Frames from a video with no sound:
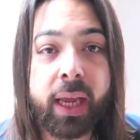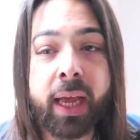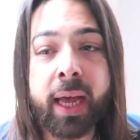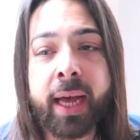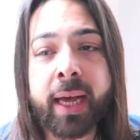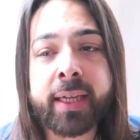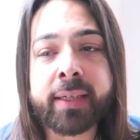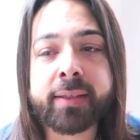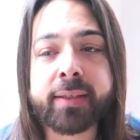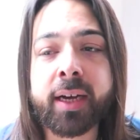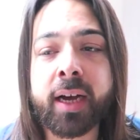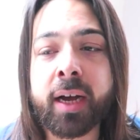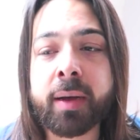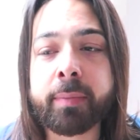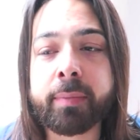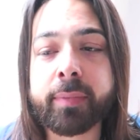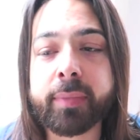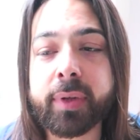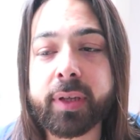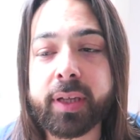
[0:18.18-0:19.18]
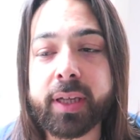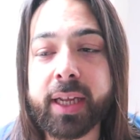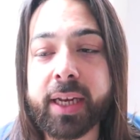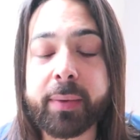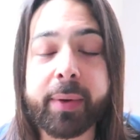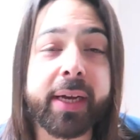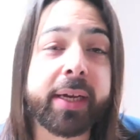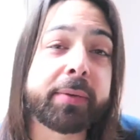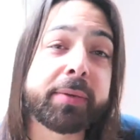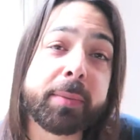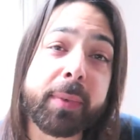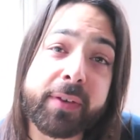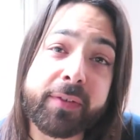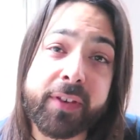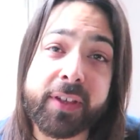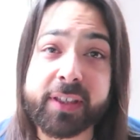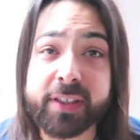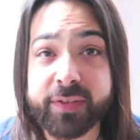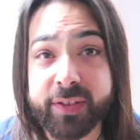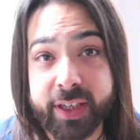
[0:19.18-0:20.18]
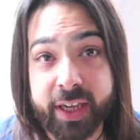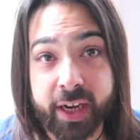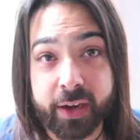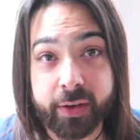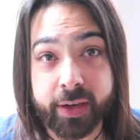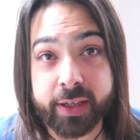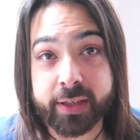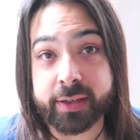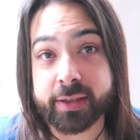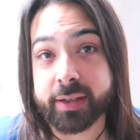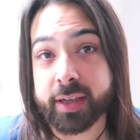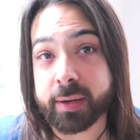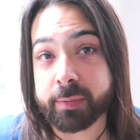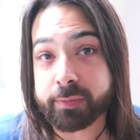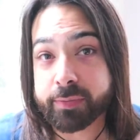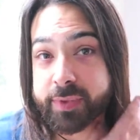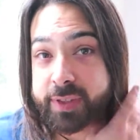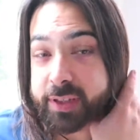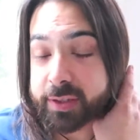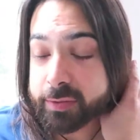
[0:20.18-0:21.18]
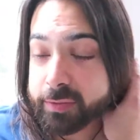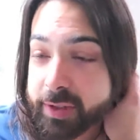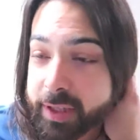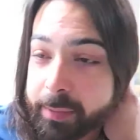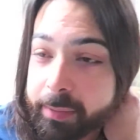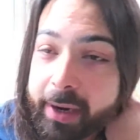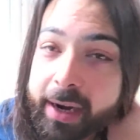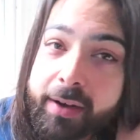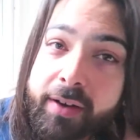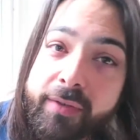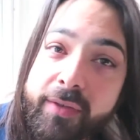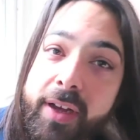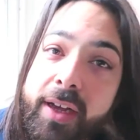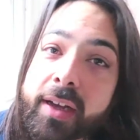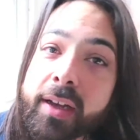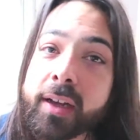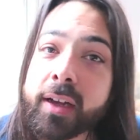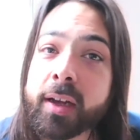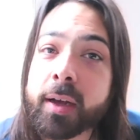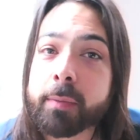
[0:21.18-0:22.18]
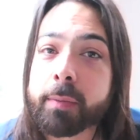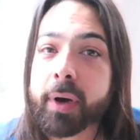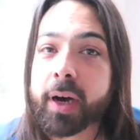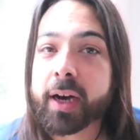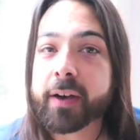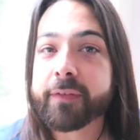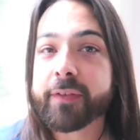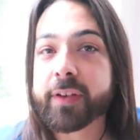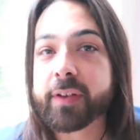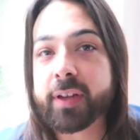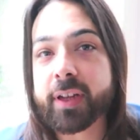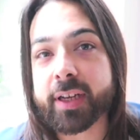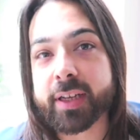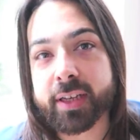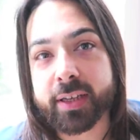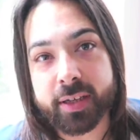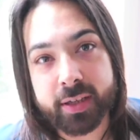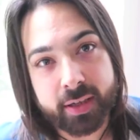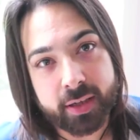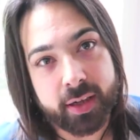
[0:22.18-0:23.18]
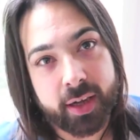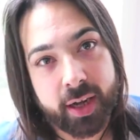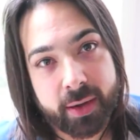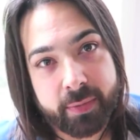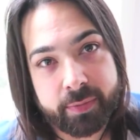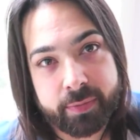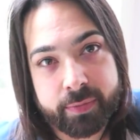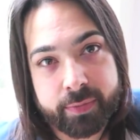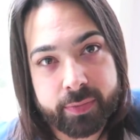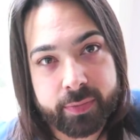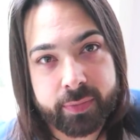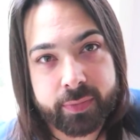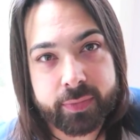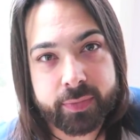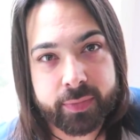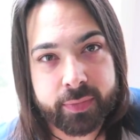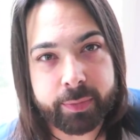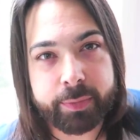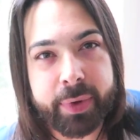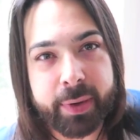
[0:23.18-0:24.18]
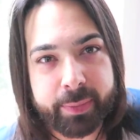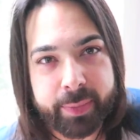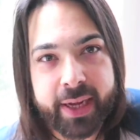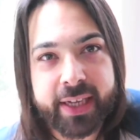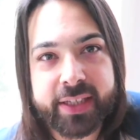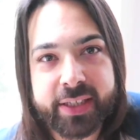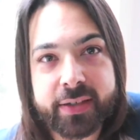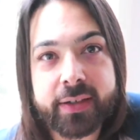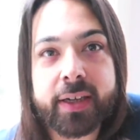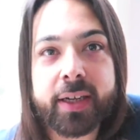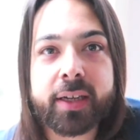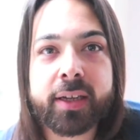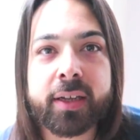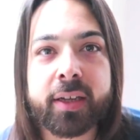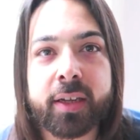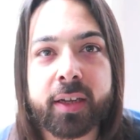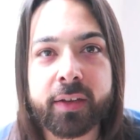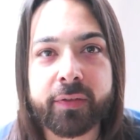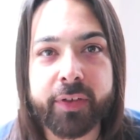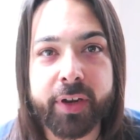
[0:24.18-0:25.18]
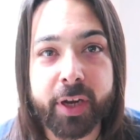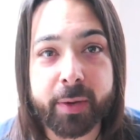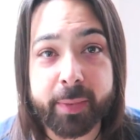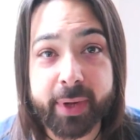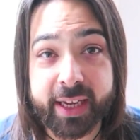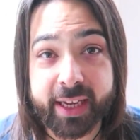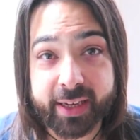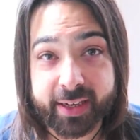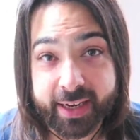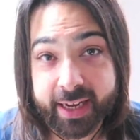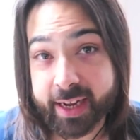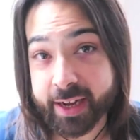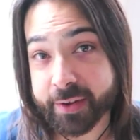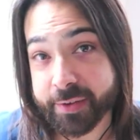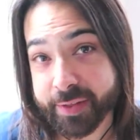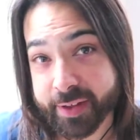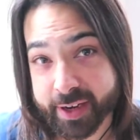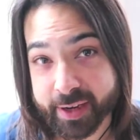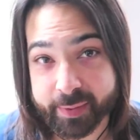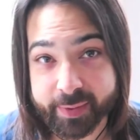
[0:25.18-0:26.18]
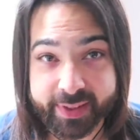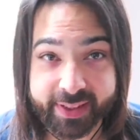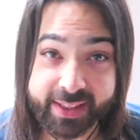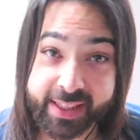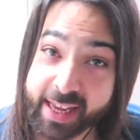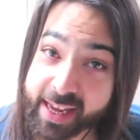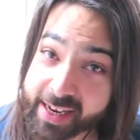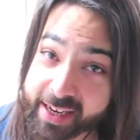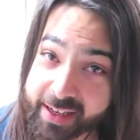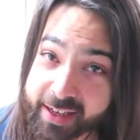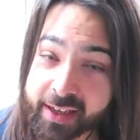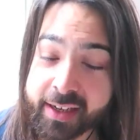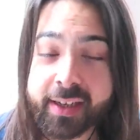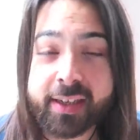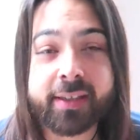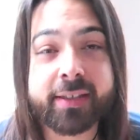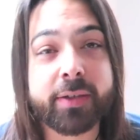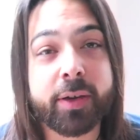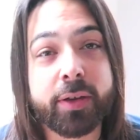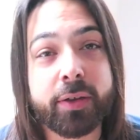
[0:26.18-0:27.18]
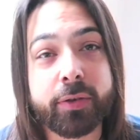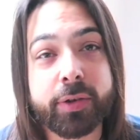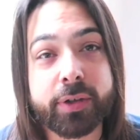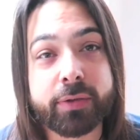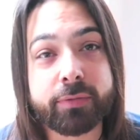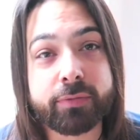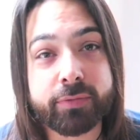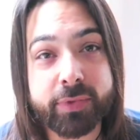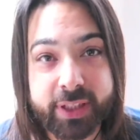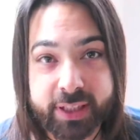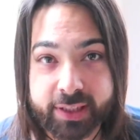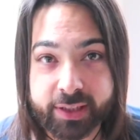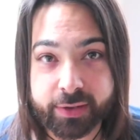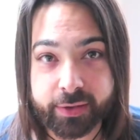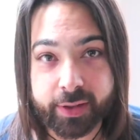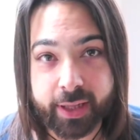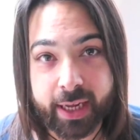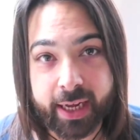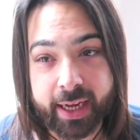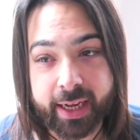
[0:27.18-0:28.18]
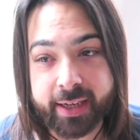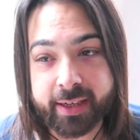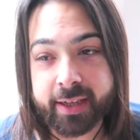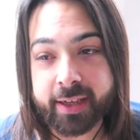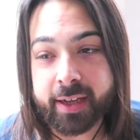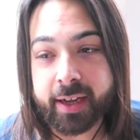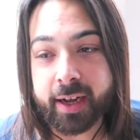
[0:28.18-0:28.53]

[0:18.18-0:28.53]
And anyway, it was my first video and I'm still really proud of it, but I feel like I'm a bit better at video making now than I was then, so I thought I'd redo that.